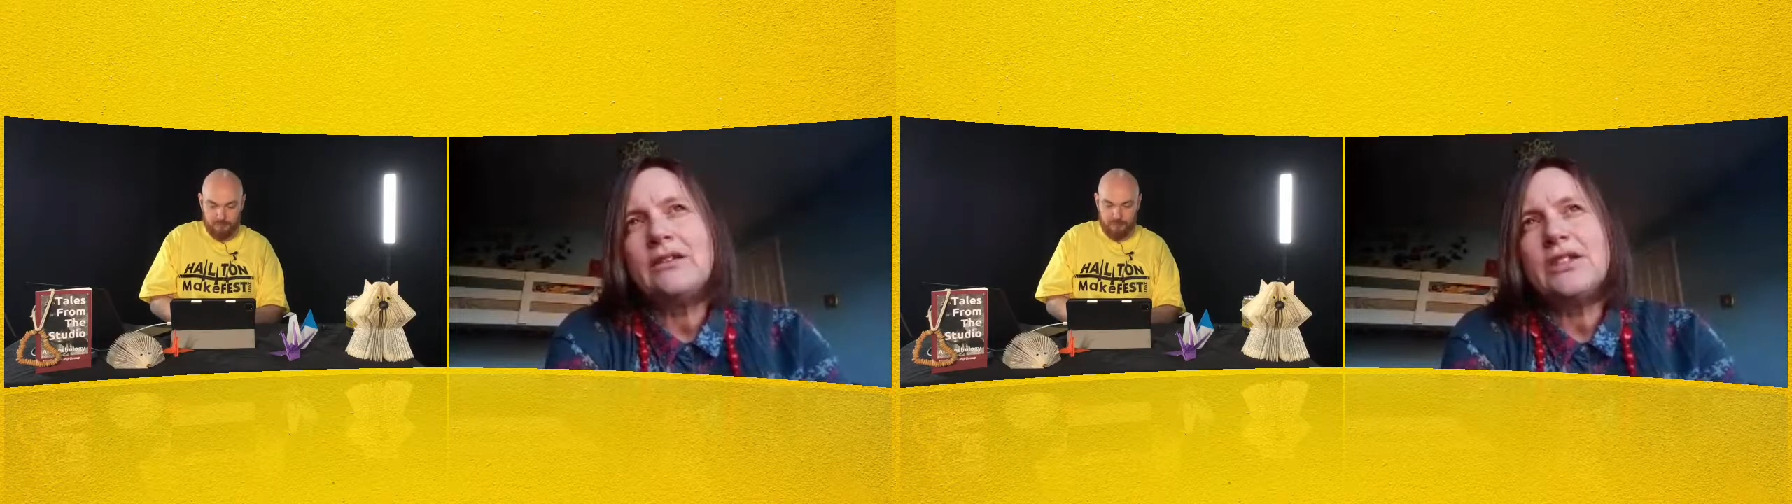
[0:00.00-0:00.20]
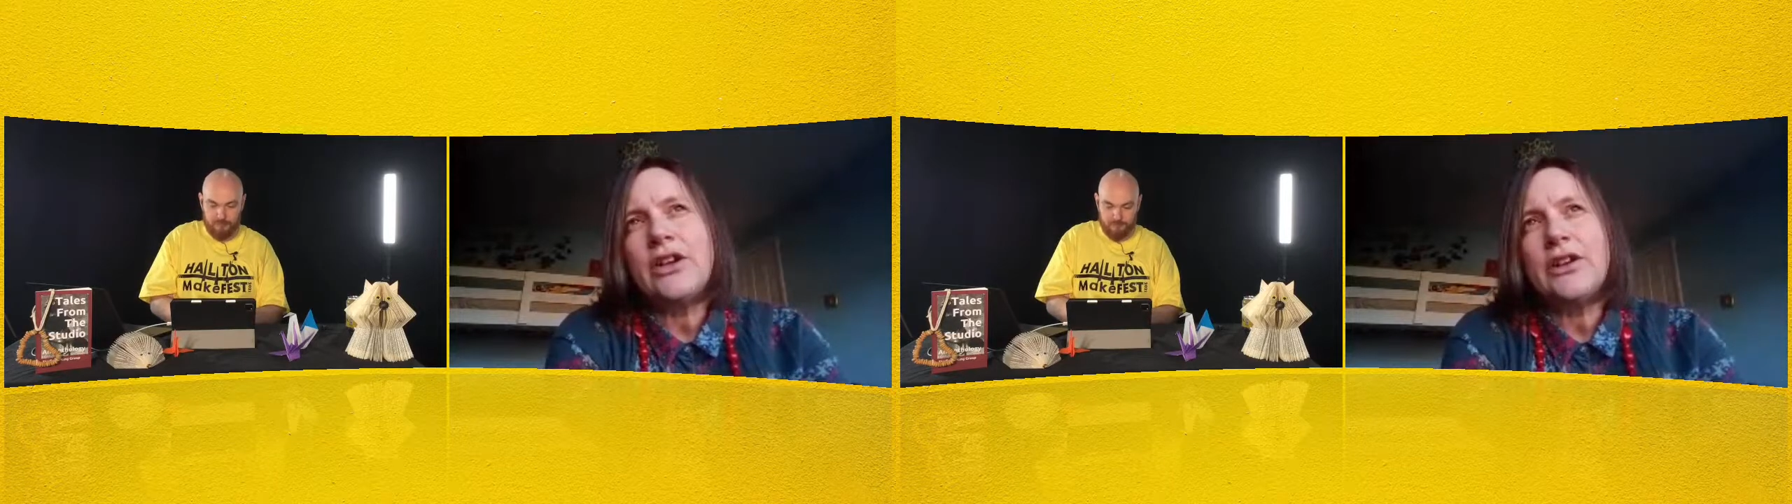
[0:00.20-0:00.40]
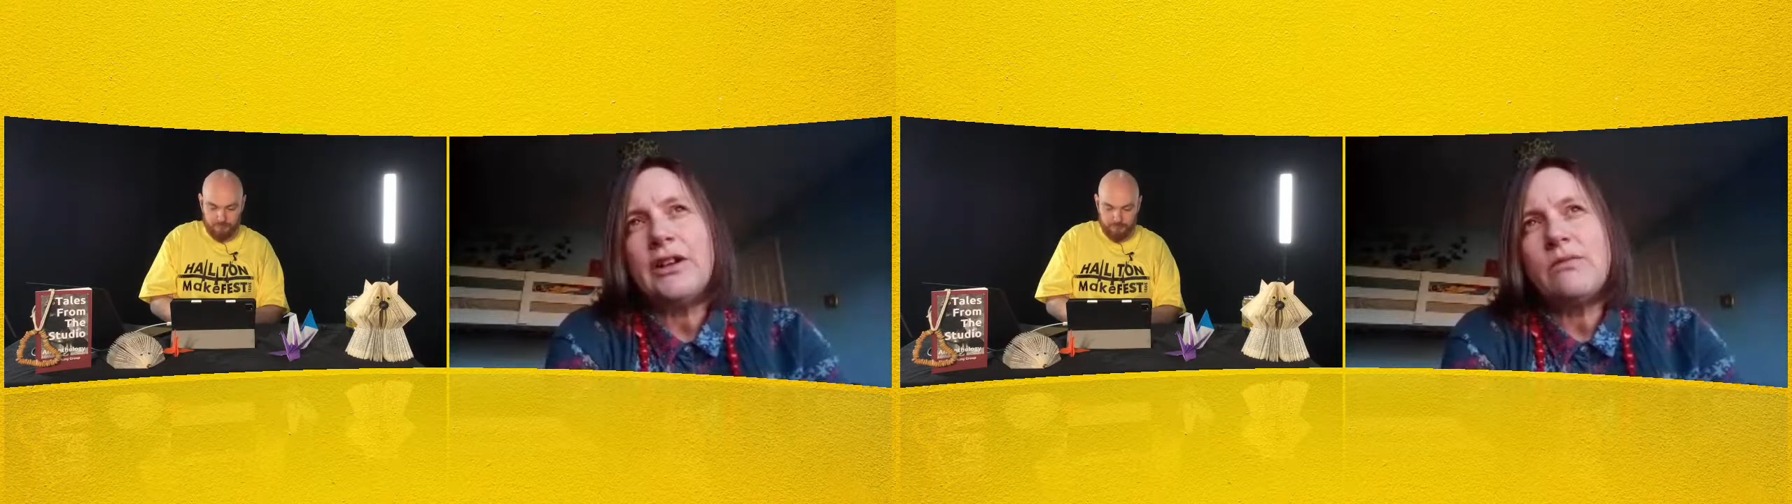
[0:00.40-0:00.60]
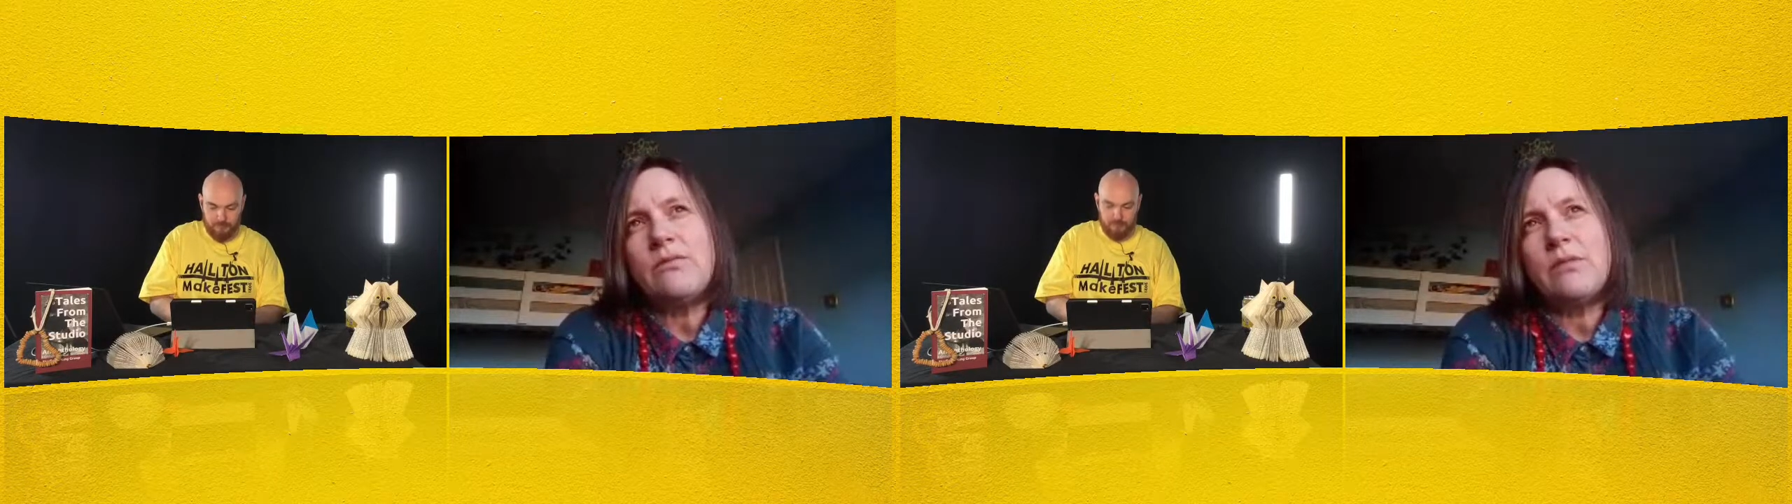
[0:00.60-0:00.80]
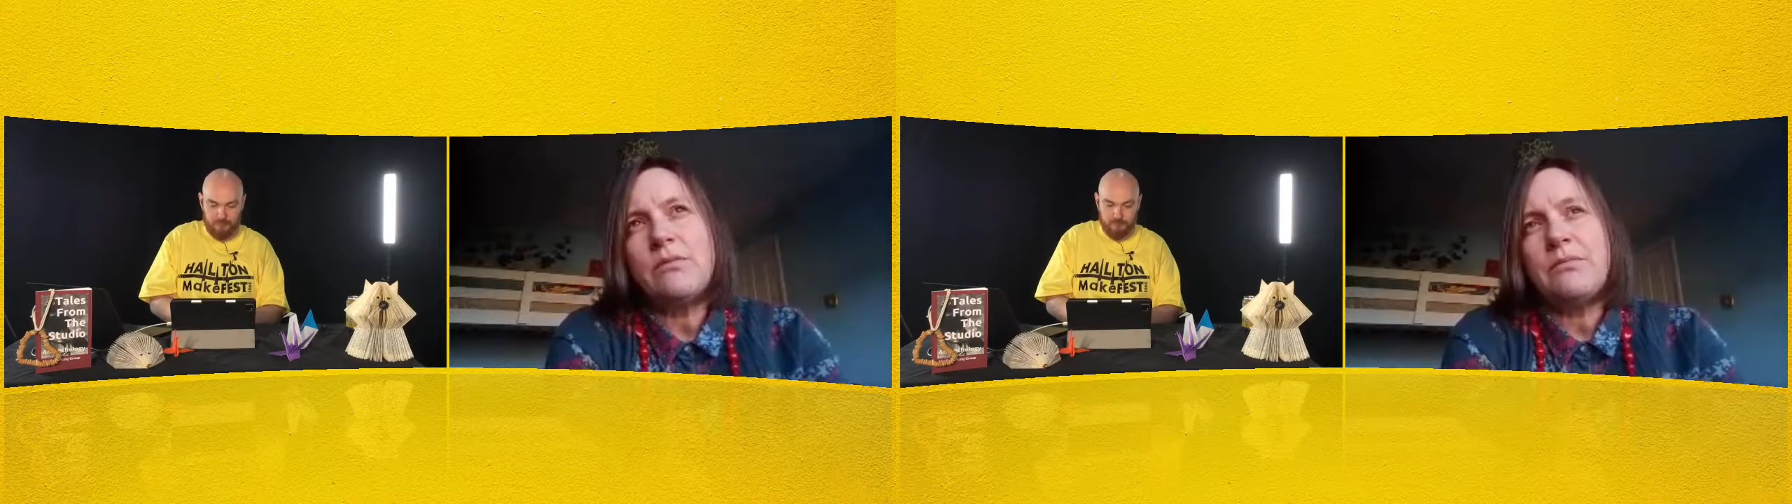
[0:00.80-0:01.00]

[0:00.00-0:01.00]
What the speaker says: started